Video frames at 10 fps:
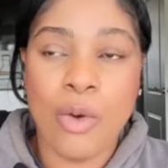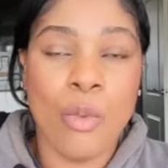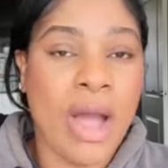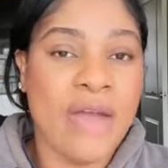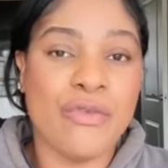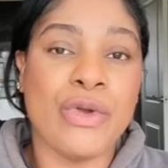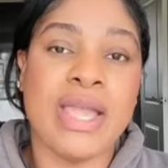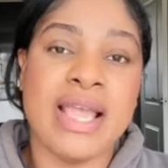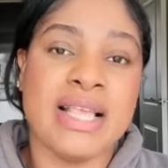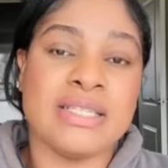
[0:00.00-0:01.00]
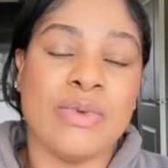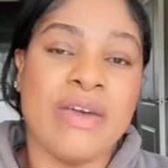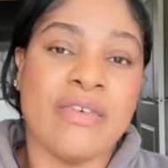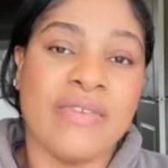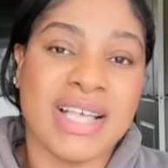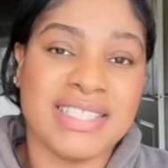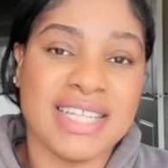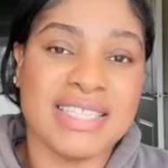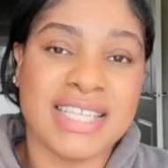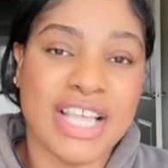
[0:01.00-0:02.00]
Whatever it is, whatever
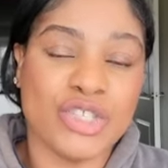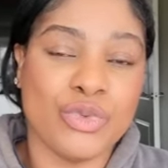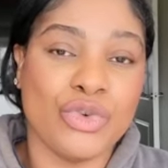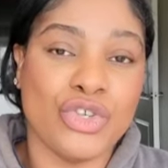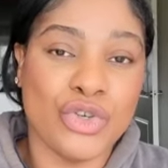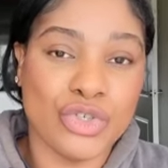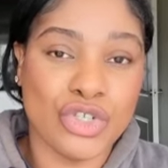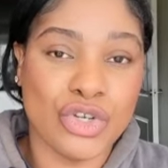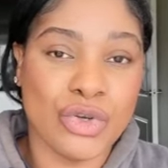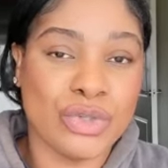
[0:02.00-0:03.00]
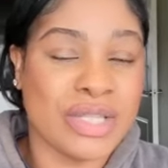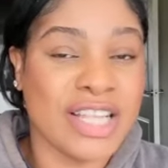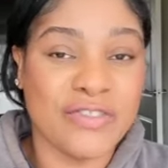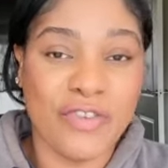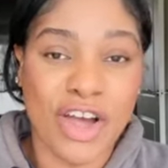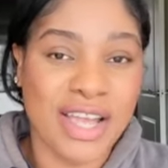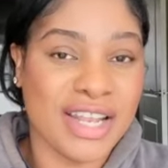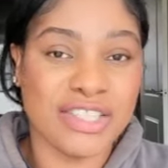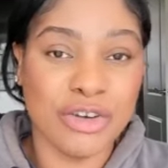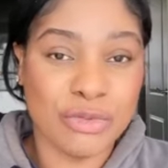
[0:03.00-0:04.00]
fasting schedule you choose, that's fine.
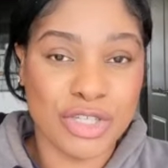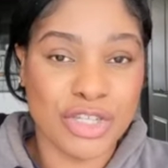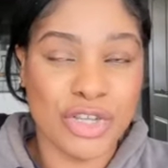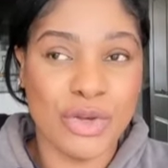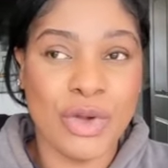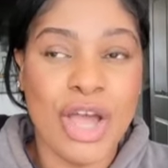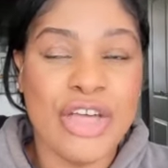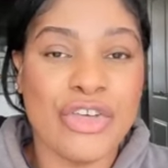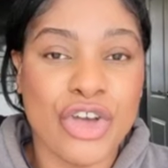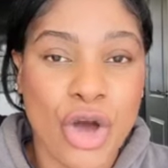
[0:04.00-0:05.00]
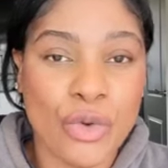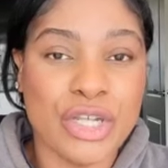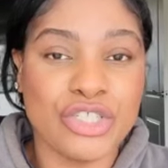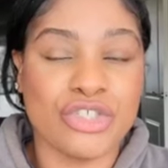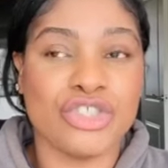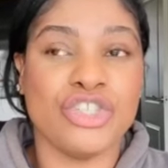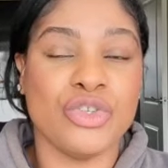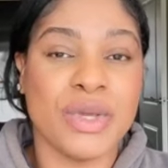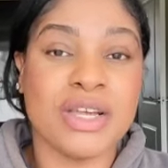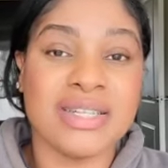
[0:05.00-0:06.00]
It's up to you. The goal is just to
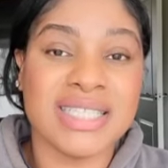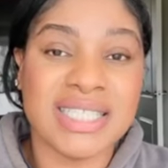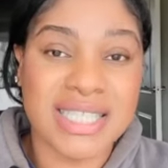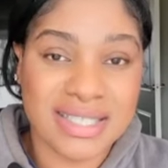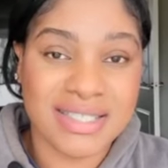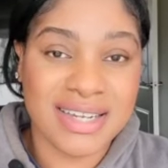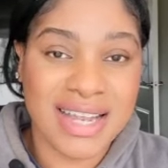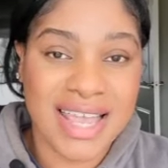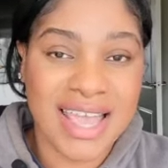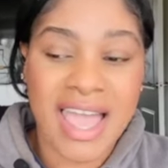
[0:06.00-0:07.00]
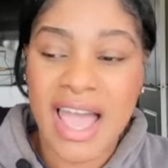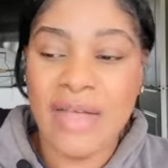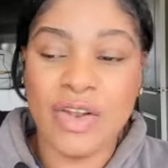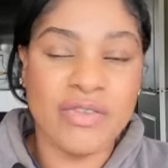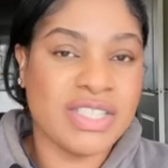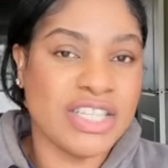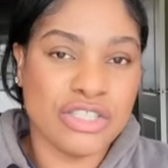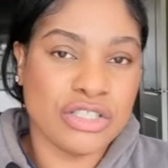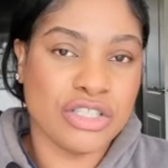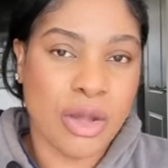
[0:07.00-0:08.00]
do it consistently. And then obviously it
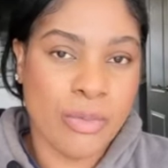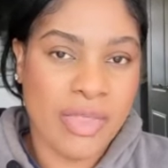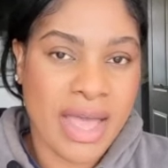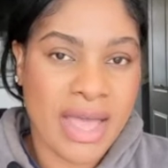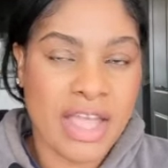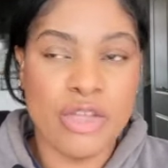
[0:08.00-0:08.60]
doesn't stop there.